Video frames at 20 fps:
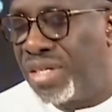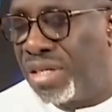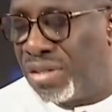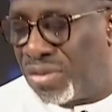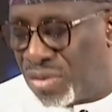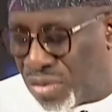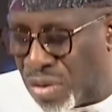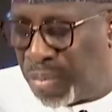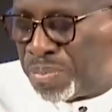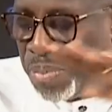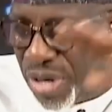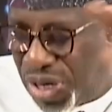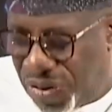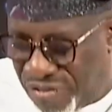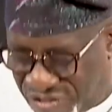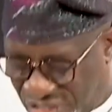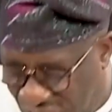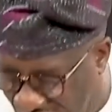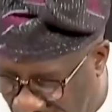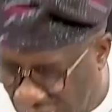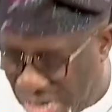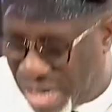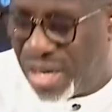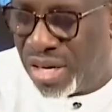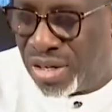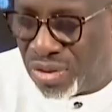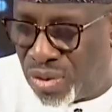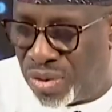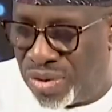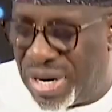to put it fine,
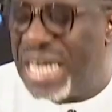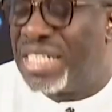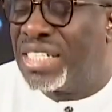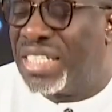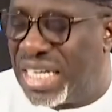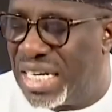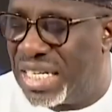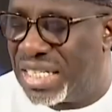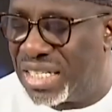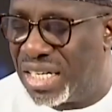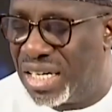to rest it,